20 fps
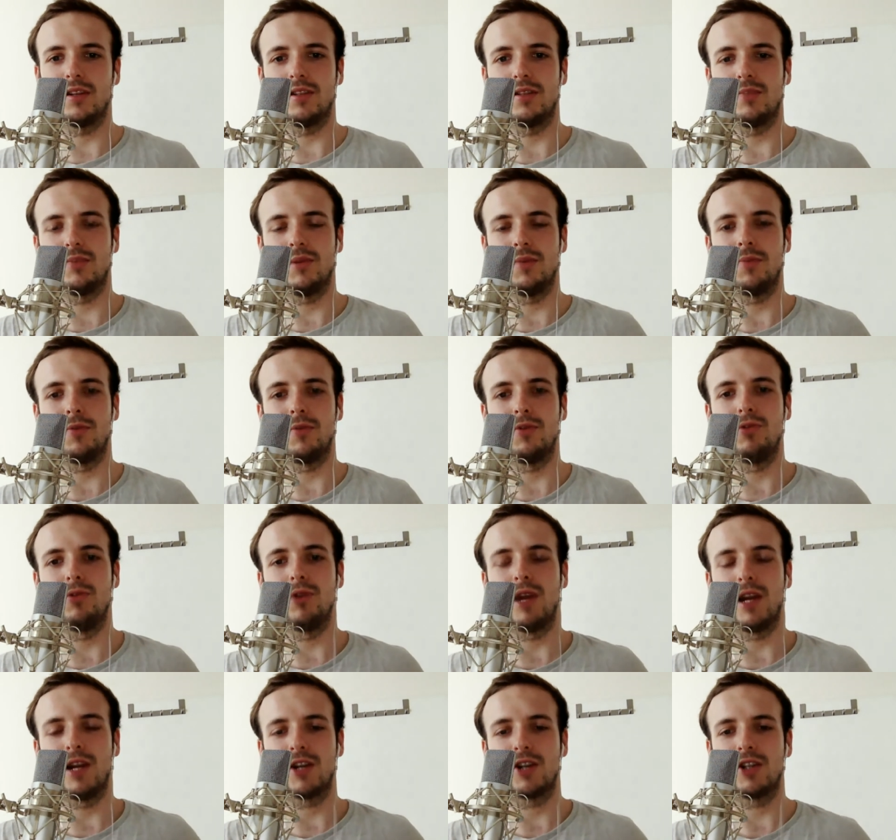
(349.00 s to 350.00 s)
the people who
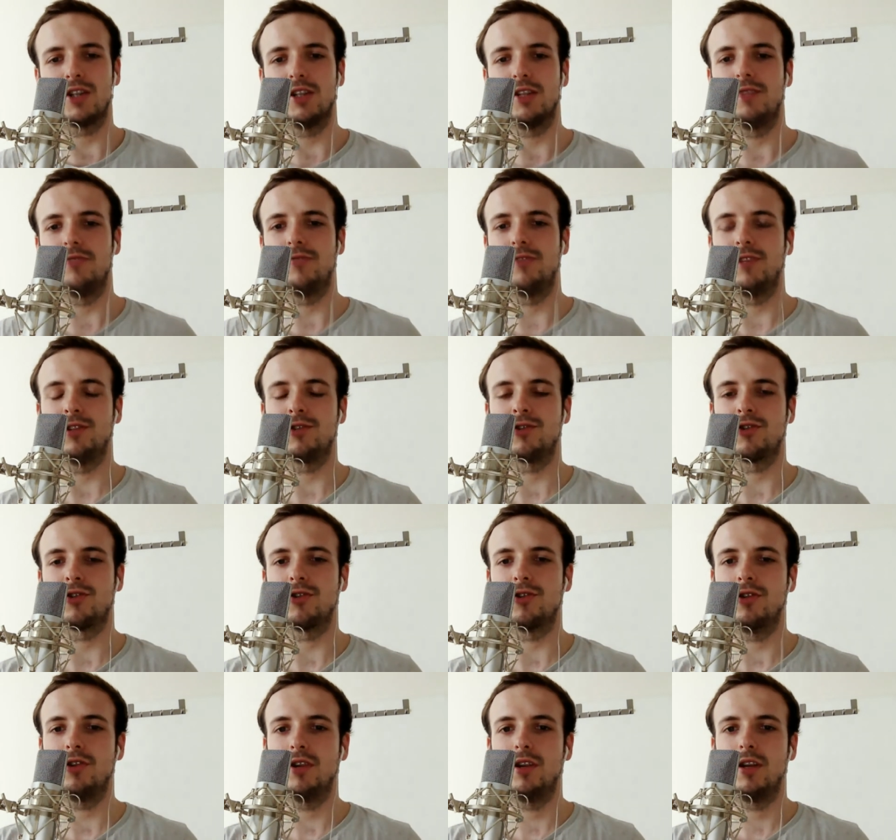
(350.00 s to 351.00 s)
actually
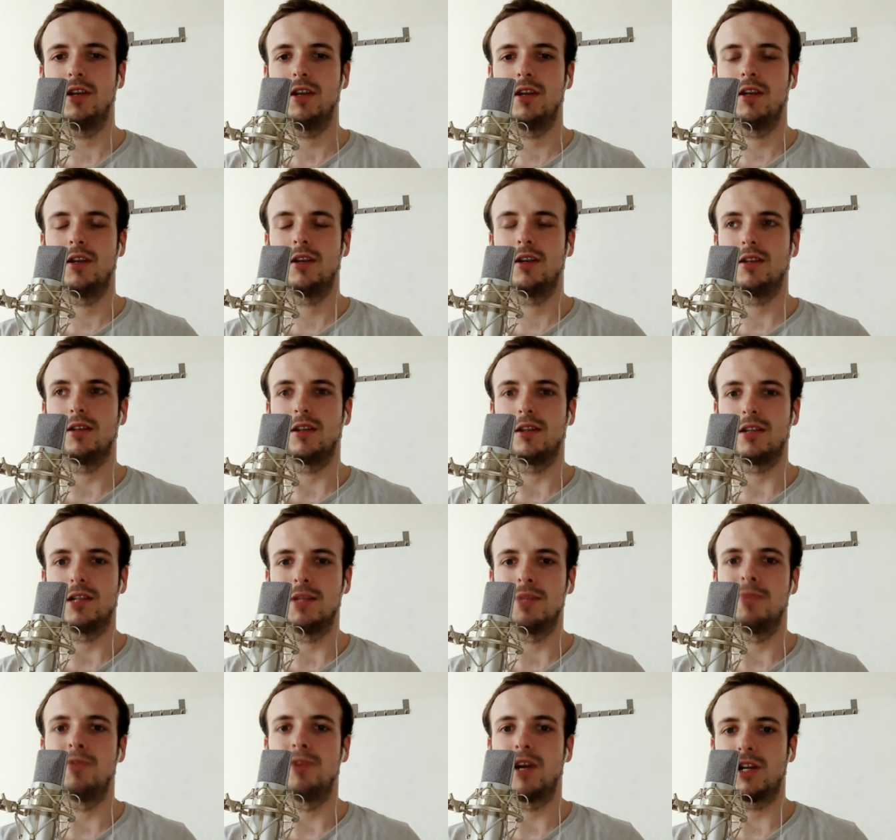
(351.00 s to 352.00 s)
feature, the
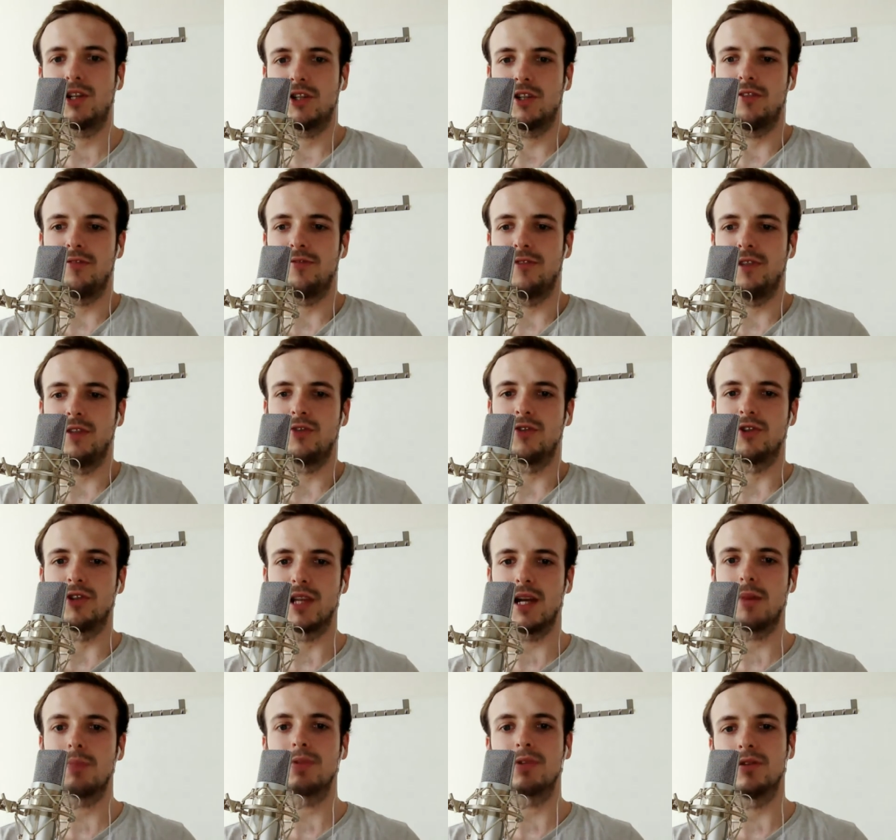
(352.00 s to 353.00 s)
team who actually features
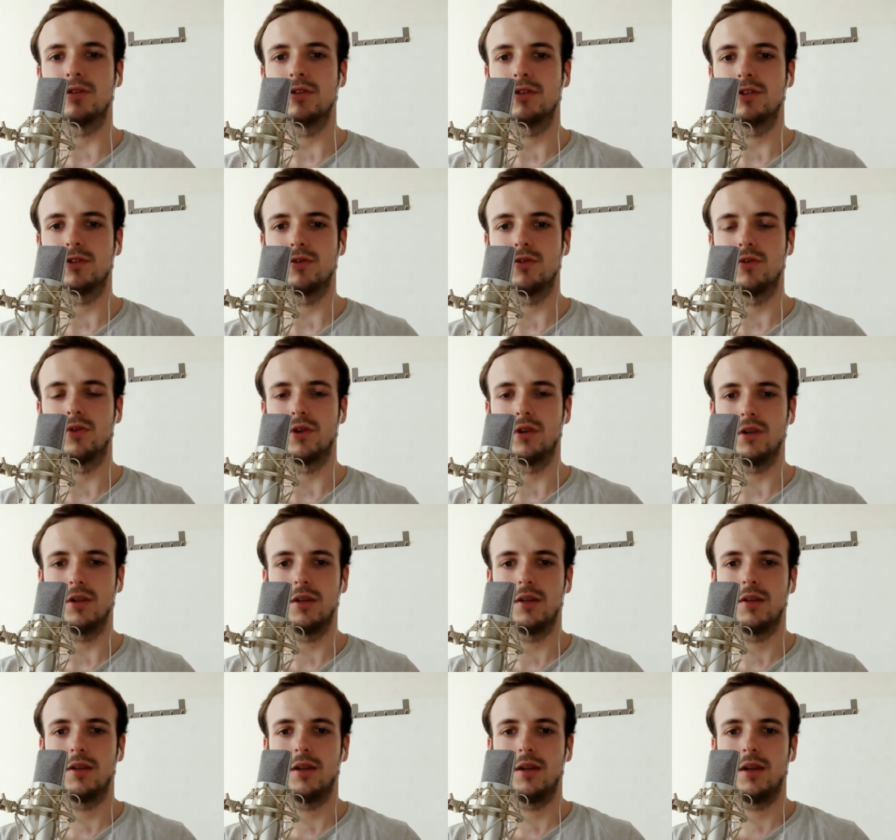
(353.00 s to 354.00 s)
apps on the store,
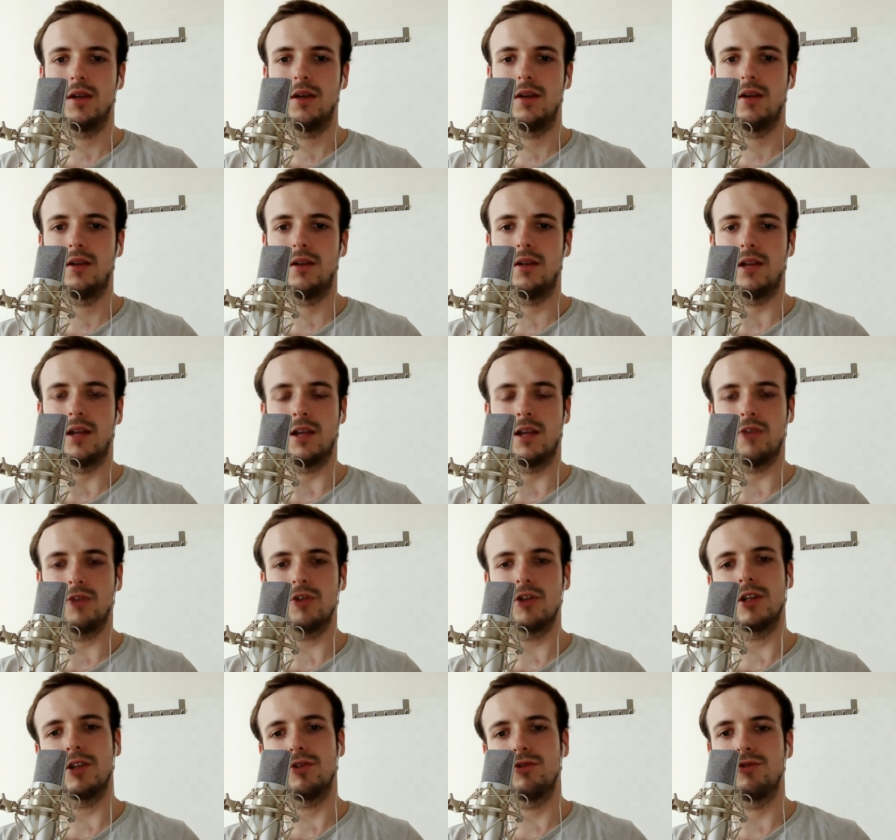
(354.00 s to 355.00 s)
they
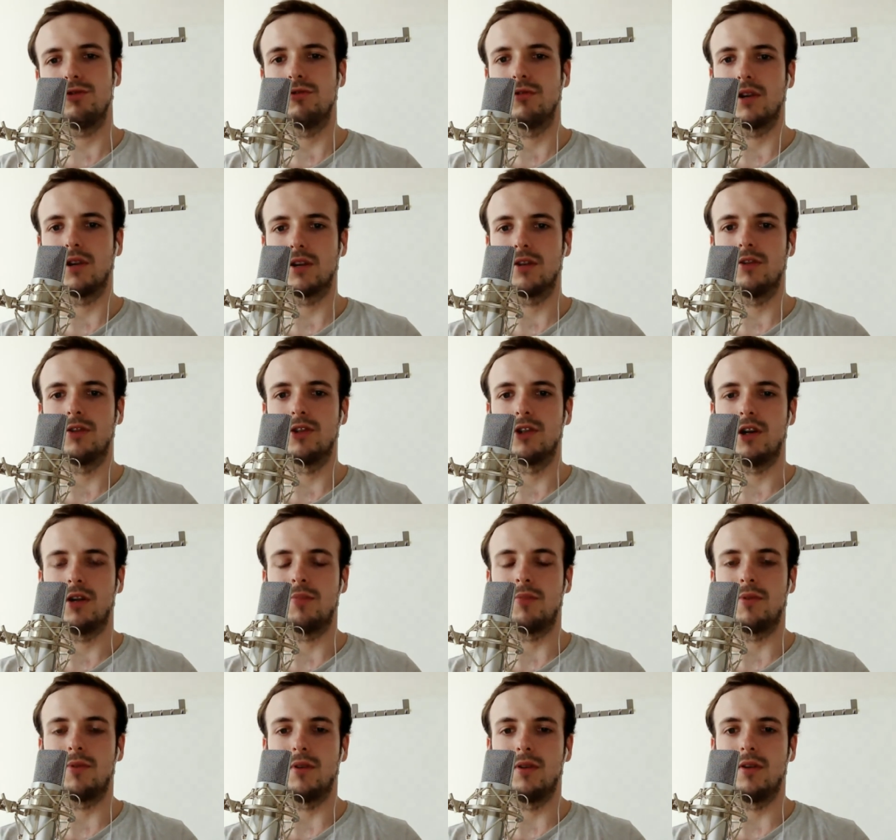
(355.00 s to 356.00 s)
usually do a good job
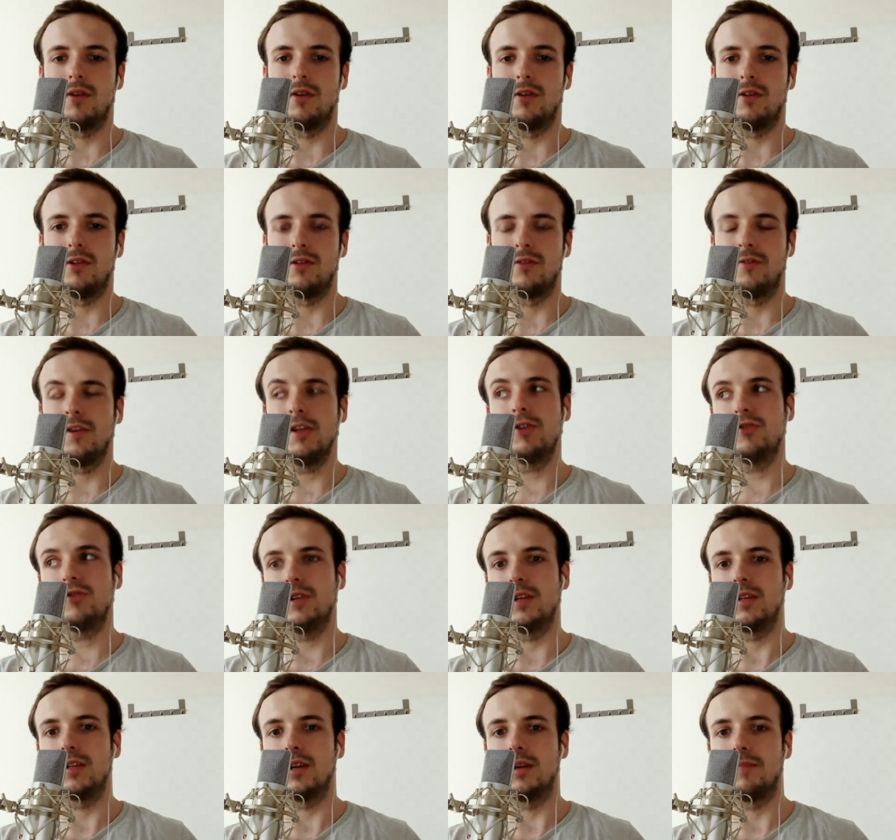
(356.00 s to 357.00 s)
on
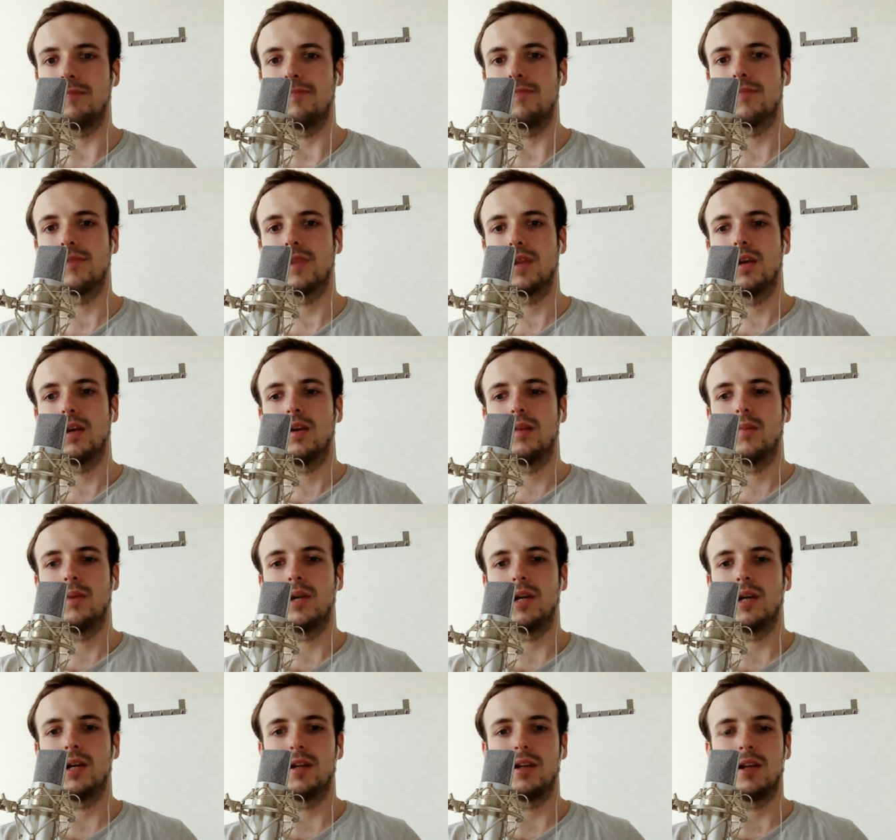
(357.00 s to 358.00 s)
featuring them.
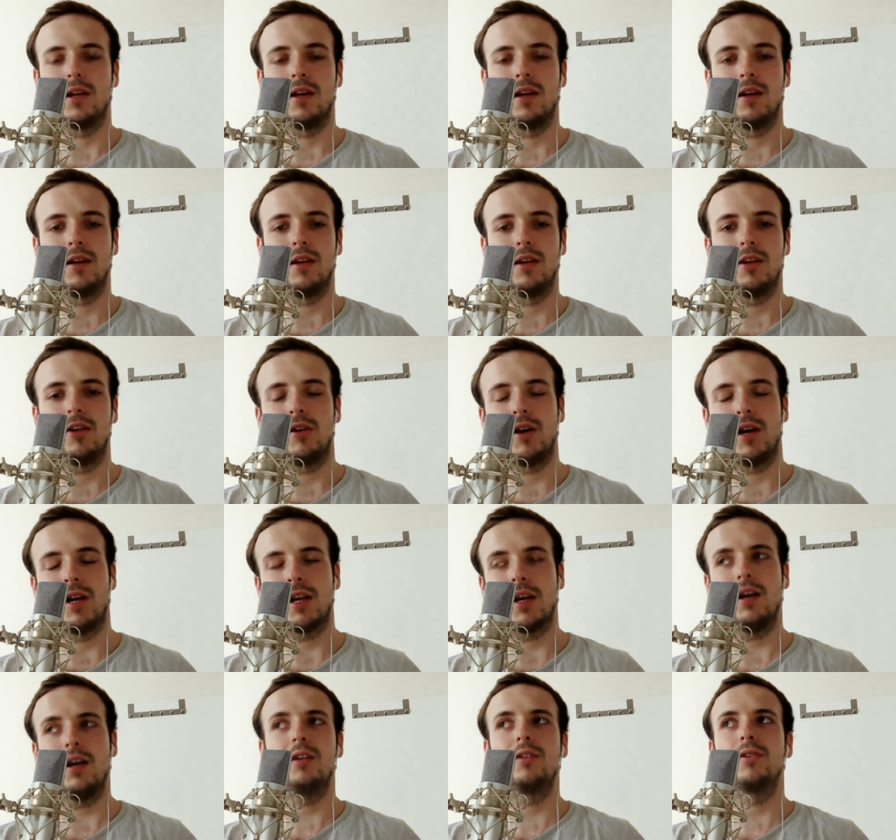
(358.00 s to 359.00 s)
But you know, I
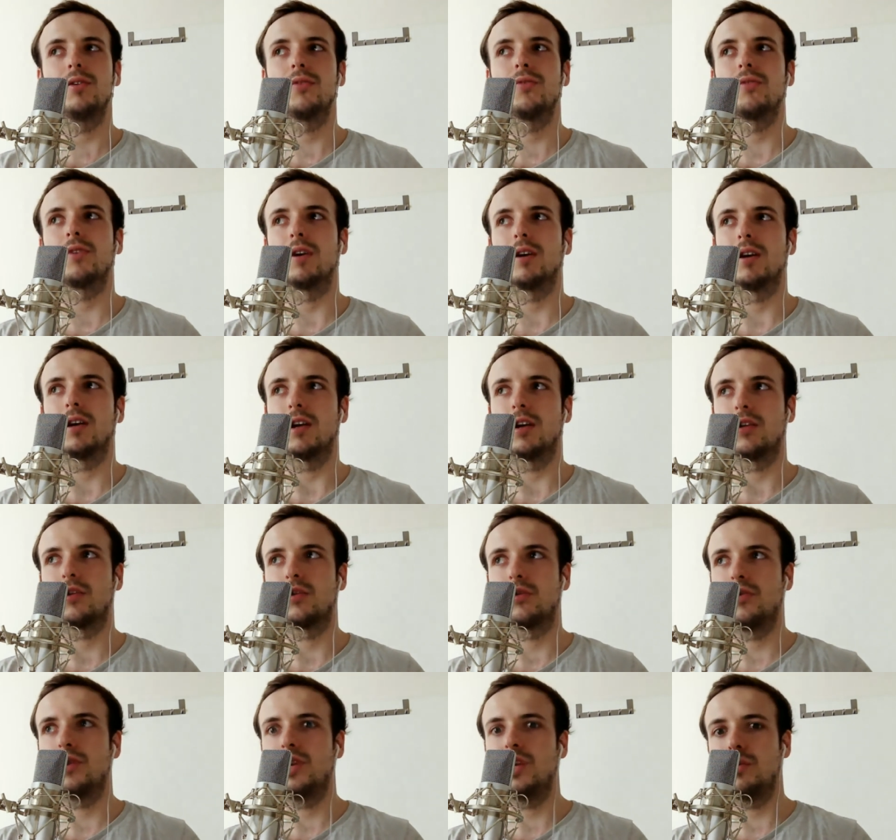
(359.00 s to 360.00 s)
kind of
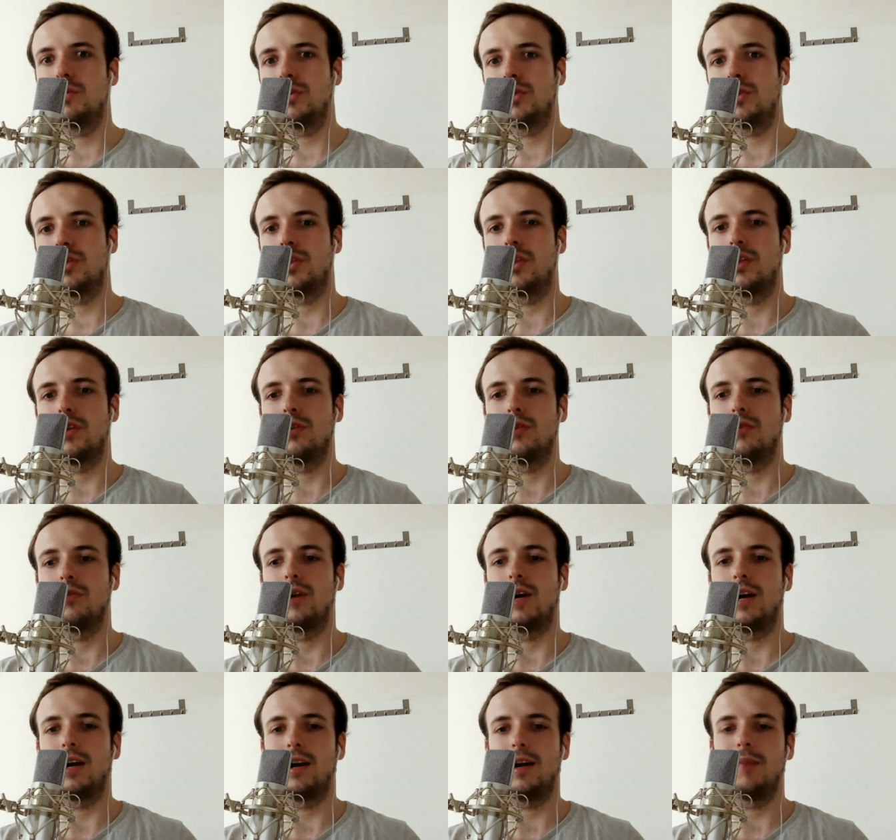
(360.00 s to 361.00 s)
agree with
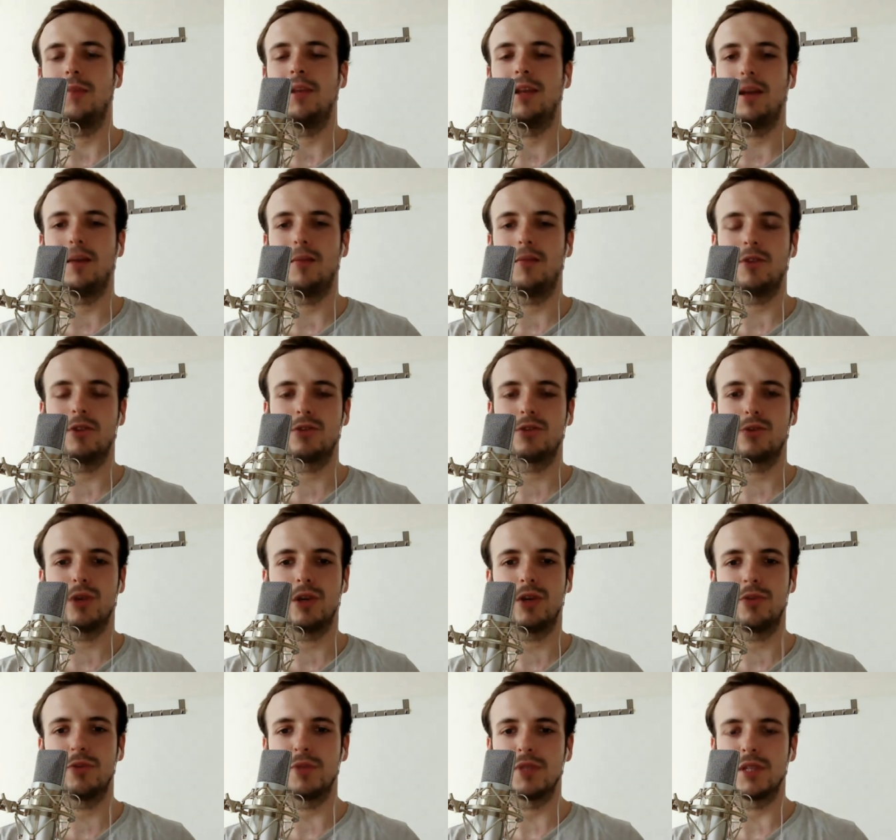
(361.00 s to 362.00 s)
you. I mean, I'm not
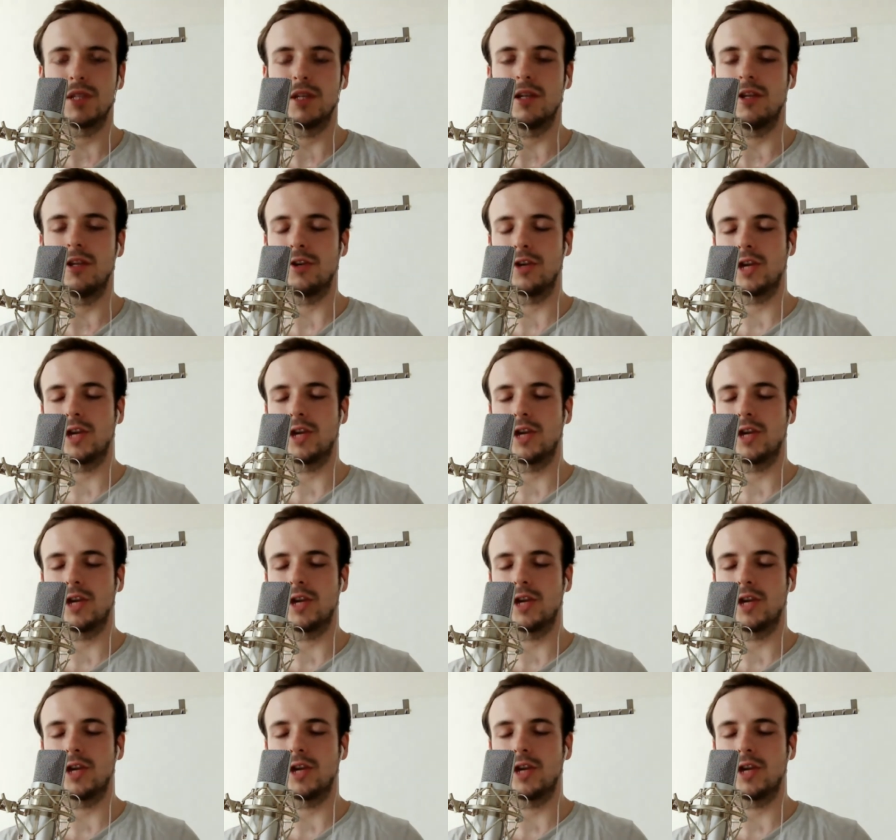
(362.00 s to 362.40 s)
100% in your